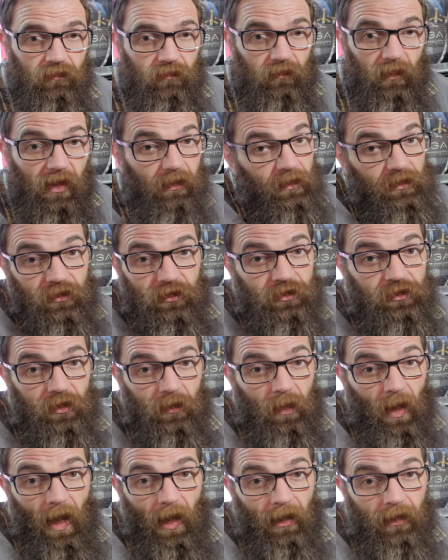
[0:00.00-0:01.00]
maybe just the
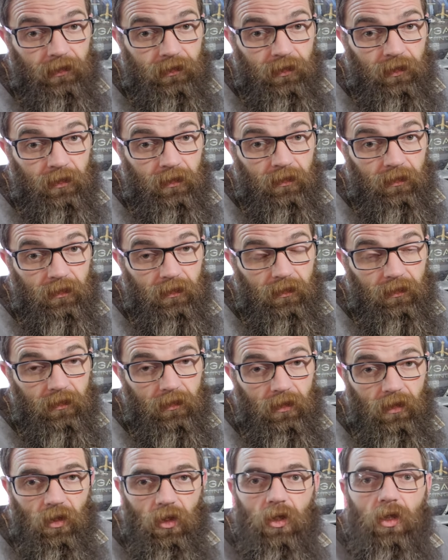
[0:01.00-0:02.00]
packaging,
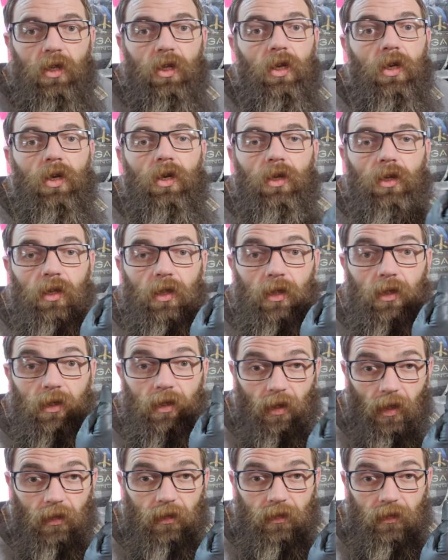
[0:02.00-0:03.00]

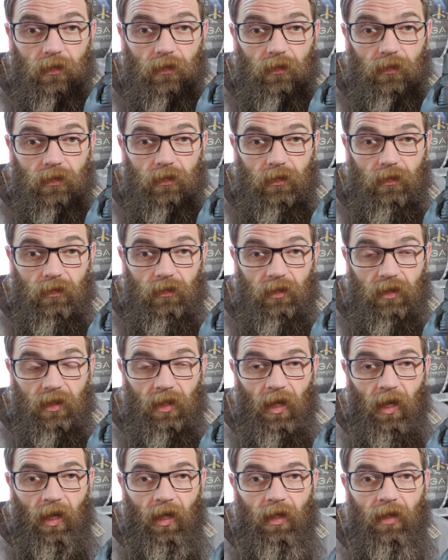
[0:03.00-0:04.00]
caught the old googly
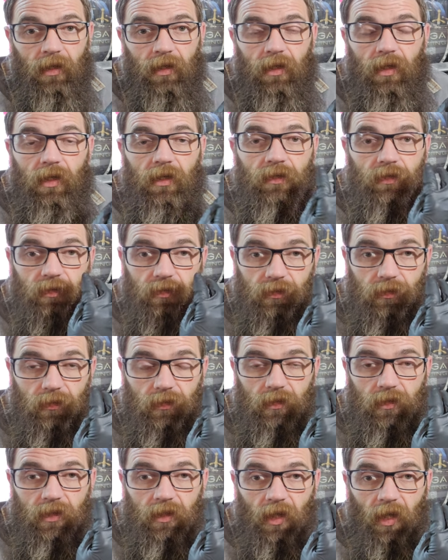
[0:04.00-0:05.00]
eye. And the
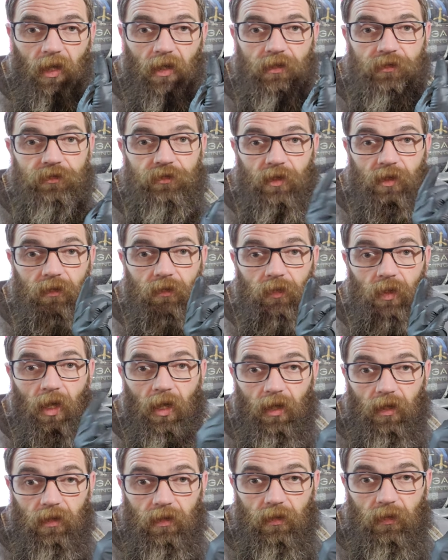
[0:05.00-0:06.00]
googly eye said,
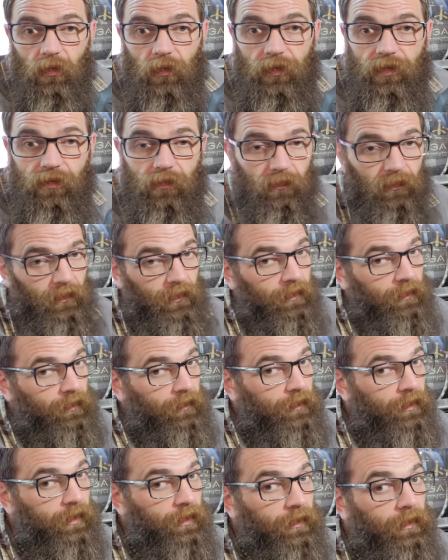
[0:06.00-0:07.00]
hey,
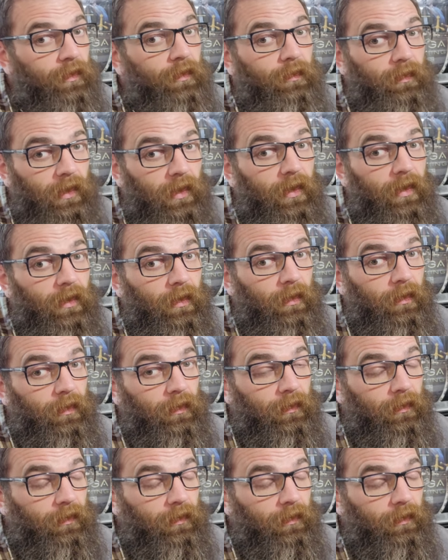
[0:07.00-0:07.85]
we're going over here.